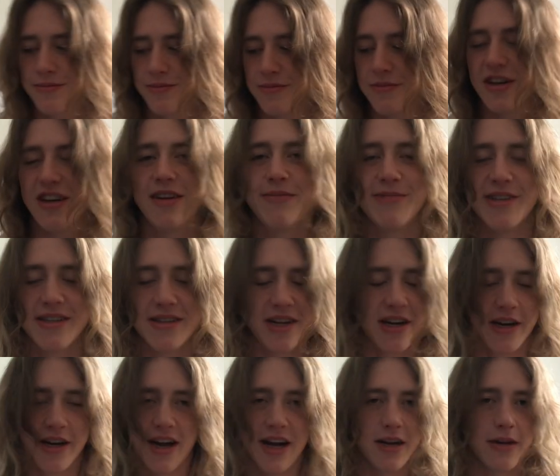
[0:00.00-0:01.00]
But I mean,
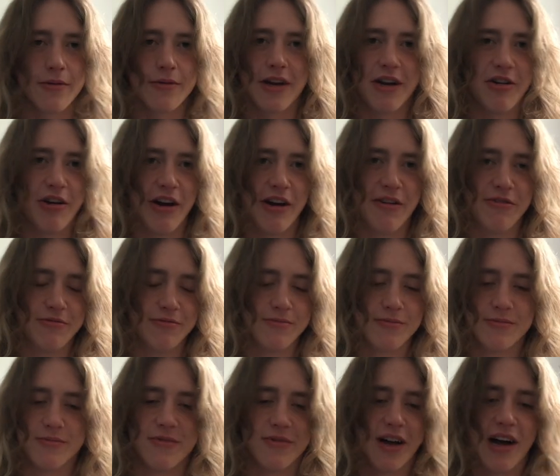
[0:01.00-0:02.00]
like, I don't know how
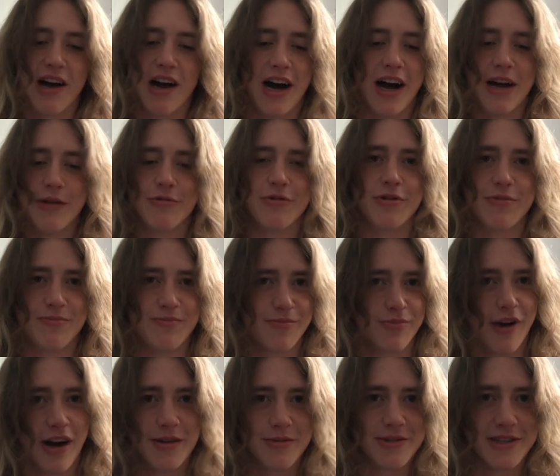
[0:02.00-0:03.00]
I would
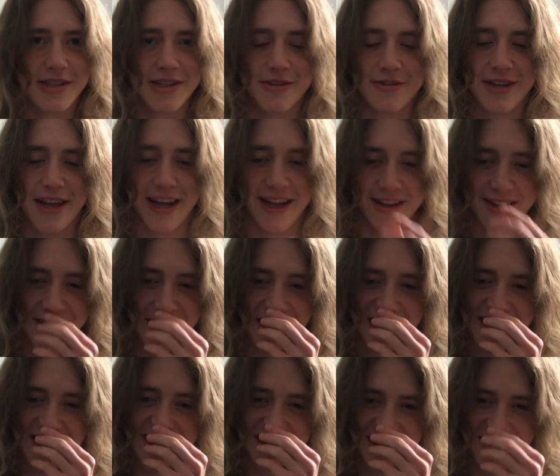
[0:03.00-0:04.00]
probably do that. Like,
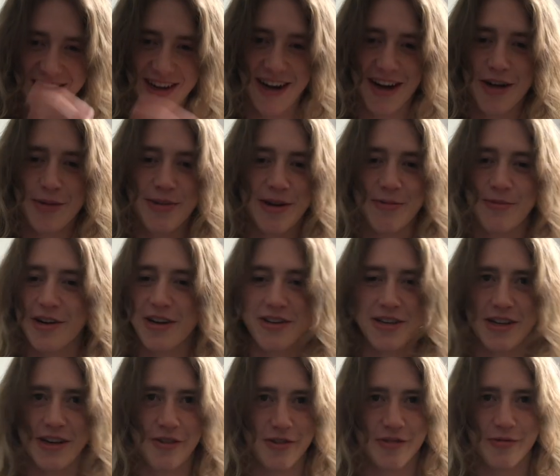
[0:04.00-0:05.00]
I'll be real,
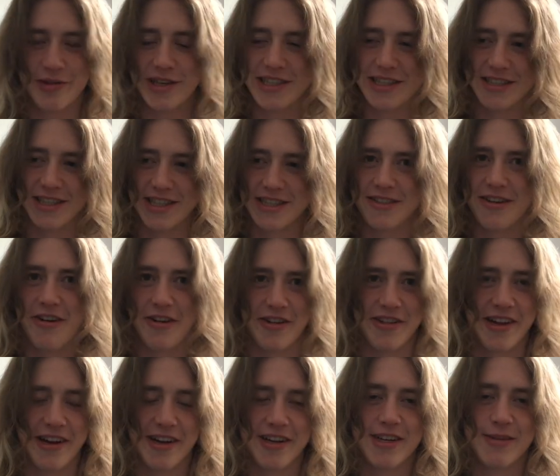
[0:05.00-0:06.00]
the only reason I started
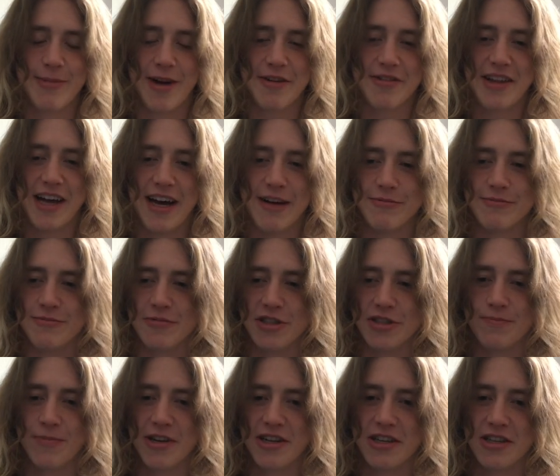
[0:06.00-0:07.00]
thinking about that was
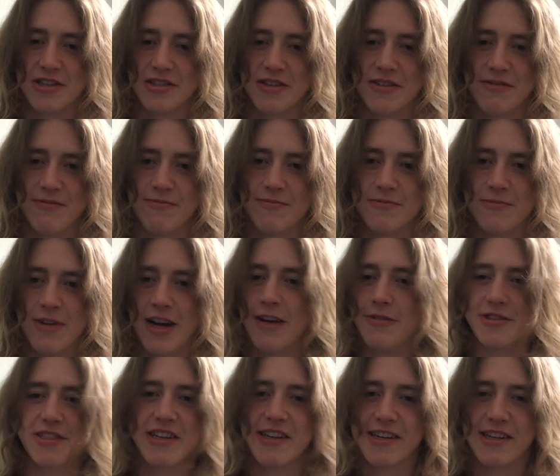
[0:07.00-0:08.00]
because of, I
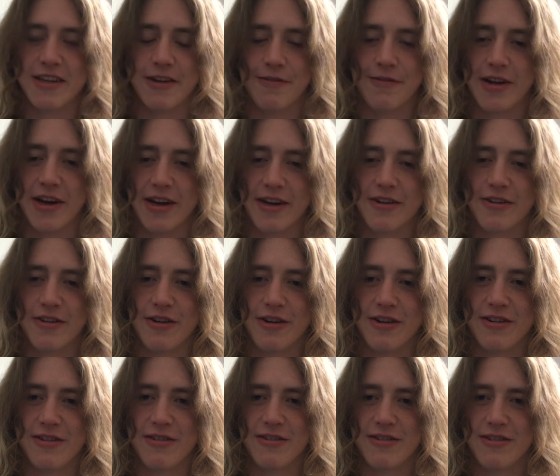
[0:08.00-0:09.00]
was thinking of like,
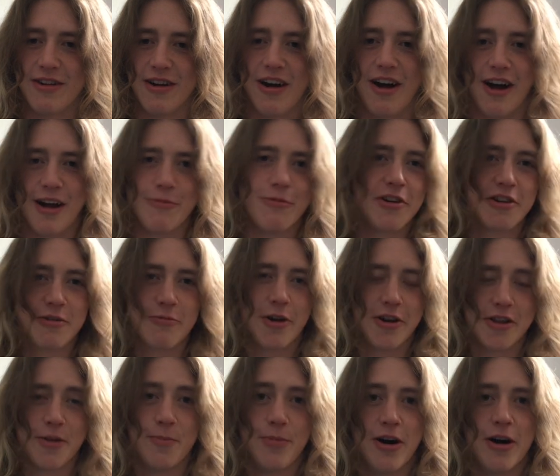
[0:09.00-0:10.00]
oh, I wonder
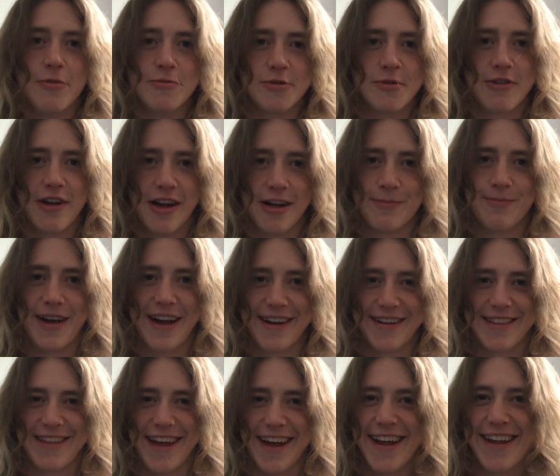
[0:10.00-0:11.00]
what the pubs were like back
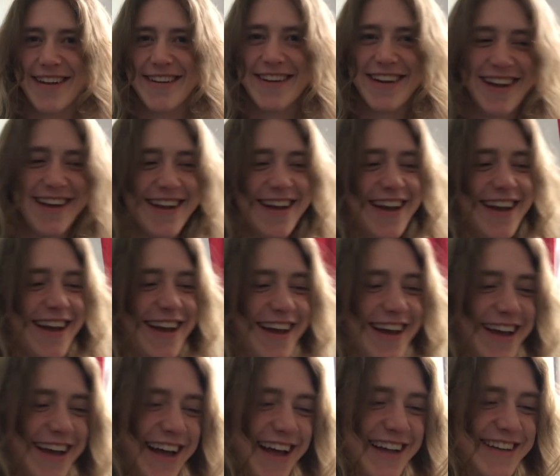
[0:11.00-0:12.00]
then.
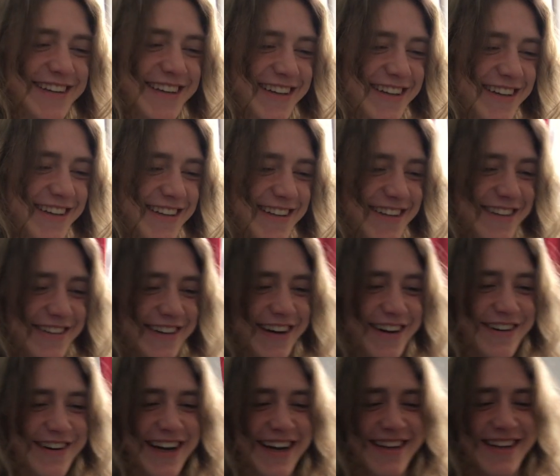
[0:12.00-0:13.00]
And, you
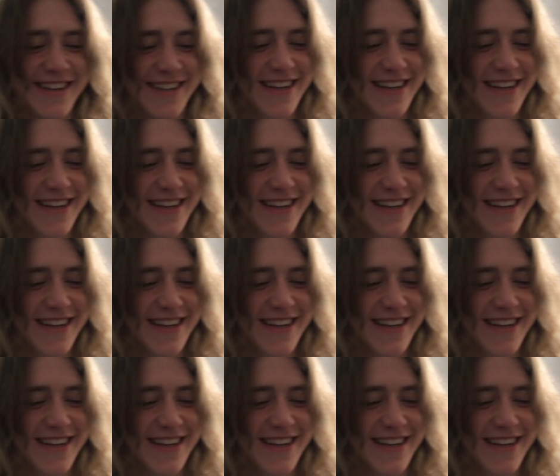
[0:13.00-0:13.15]
know,